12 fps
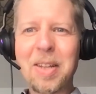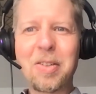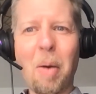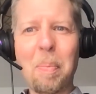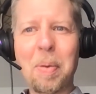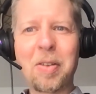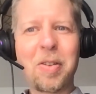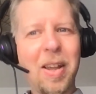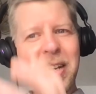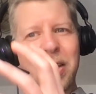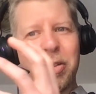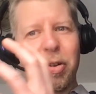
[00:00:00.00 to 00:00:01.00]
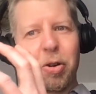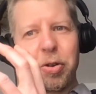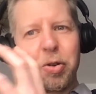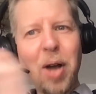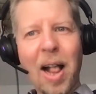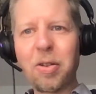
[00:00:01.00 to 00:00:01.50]
topics. You need to learn
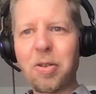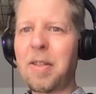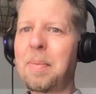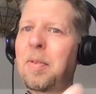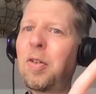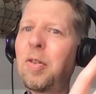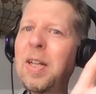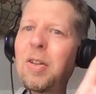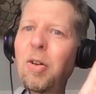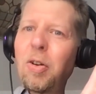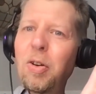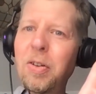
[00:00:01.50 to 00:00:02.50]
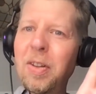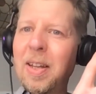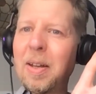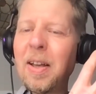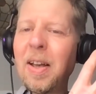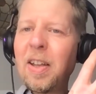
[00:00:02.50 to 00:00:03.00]
new algorithms. You need to learn
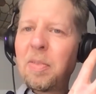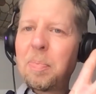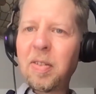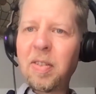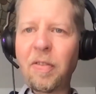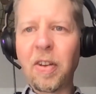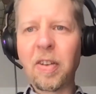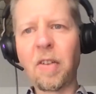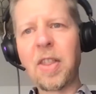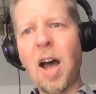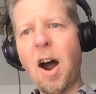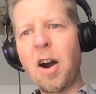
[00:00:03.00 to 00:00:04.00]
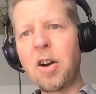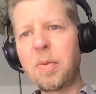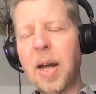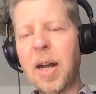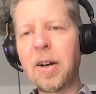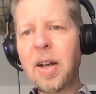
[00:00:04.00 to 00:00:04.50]
the specifics of the
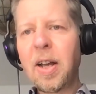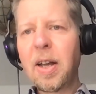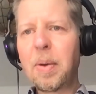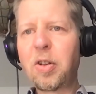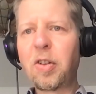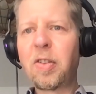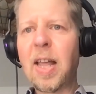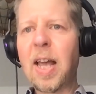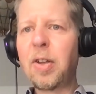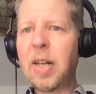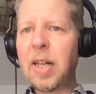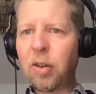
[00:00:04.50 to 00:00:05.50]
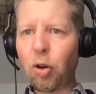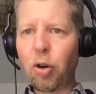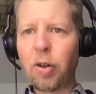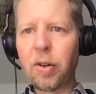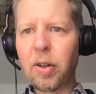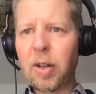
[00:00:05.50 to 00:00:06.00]
hardware which is there. You need to
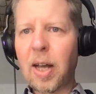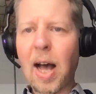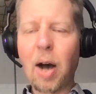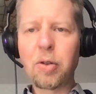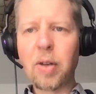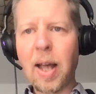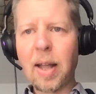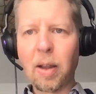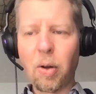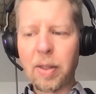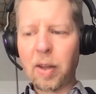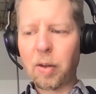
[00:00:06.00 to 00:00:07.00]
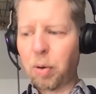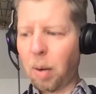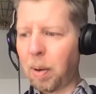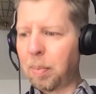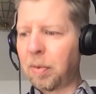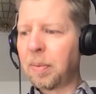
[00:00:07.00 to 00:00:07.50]
learn how to handle all these
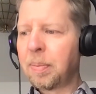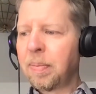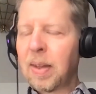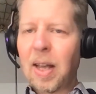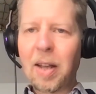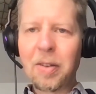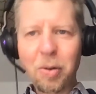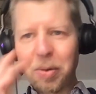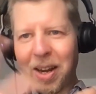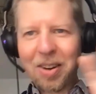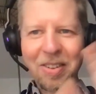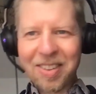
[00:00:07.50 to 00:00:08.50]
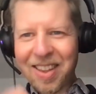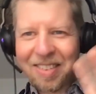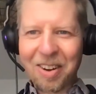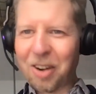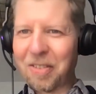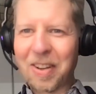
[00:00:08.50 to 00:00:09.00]
problems. So there's
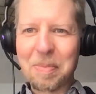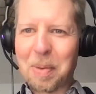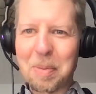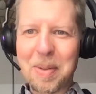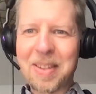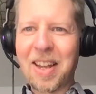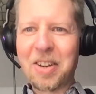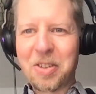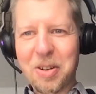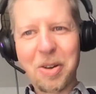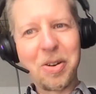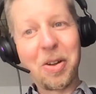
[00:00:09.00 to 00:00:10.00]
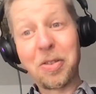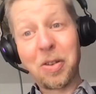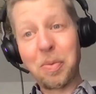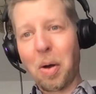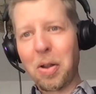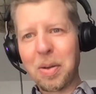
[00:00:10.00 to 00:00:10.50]
a lot of experimentation going on. So
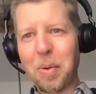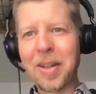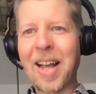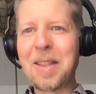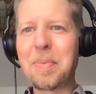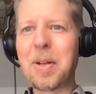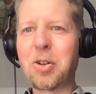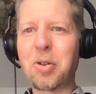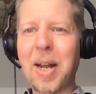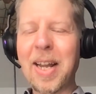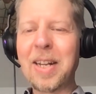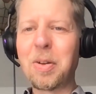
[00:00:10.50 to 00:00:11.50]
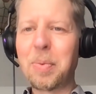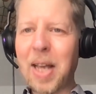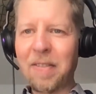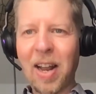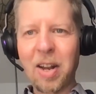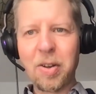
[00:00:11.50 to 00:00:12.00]
on the one hand, we trained or we
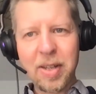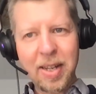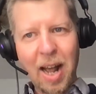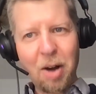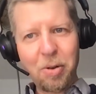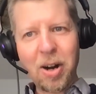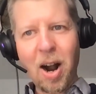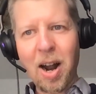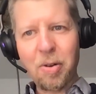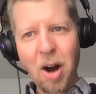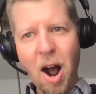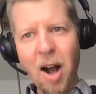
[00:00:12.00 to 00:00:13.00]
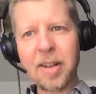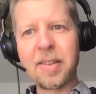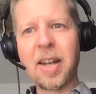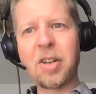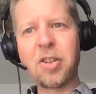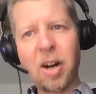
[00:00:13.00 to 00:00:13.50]
evaluated our
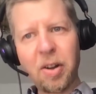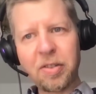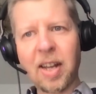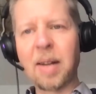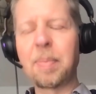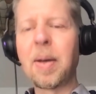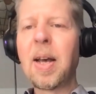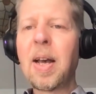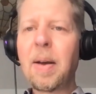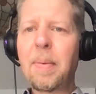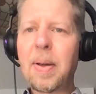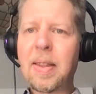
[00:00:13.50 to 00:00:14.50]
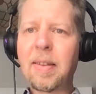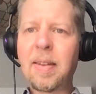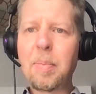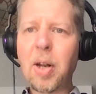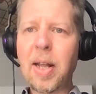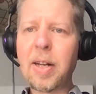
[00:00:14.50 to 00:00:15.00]
architecture, our setup with the
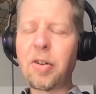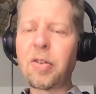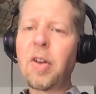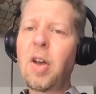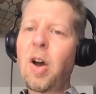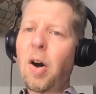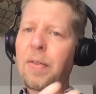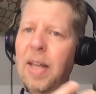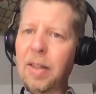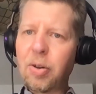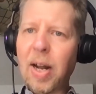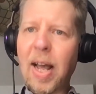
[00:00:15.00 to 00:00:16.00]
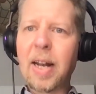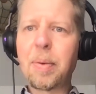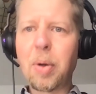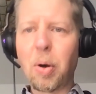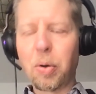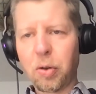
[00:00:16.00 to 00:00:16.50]
simulators. On the other hand,
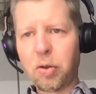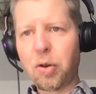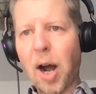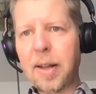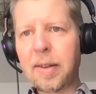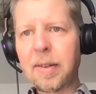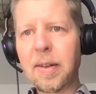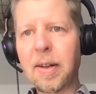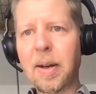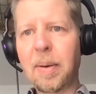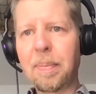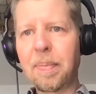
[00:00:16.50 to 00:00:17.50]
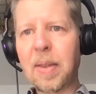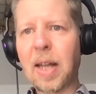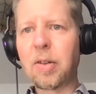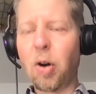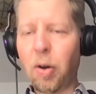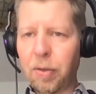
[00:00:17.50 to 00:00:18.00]
we also tried
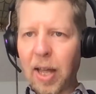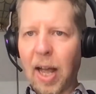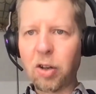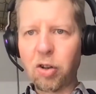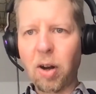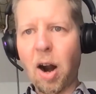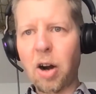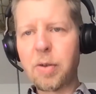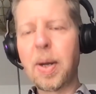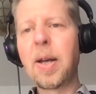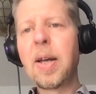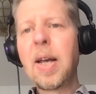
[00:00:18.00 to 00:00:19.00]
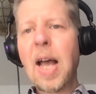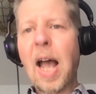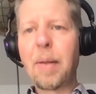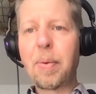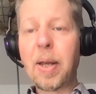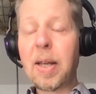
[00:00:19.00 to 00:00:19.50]
that on the actual hardware.
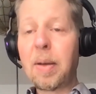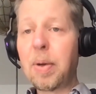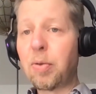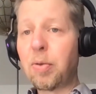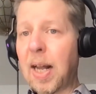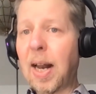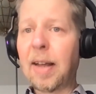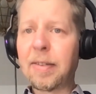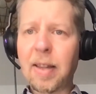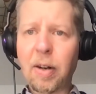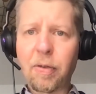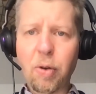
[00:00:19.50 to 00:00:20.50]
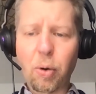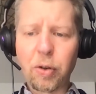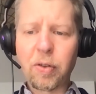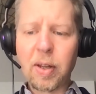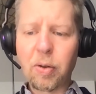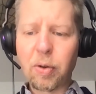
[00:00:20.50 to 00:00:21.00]
And we realized that, of
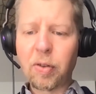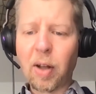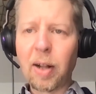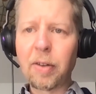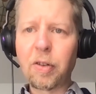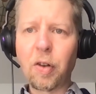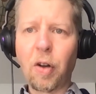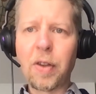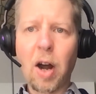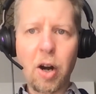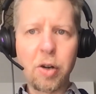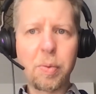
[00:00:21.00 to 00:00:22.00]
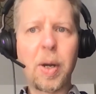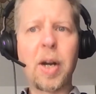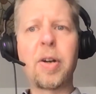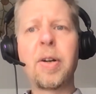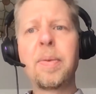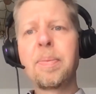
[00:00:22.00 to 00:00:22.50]
course, the results on the hardware,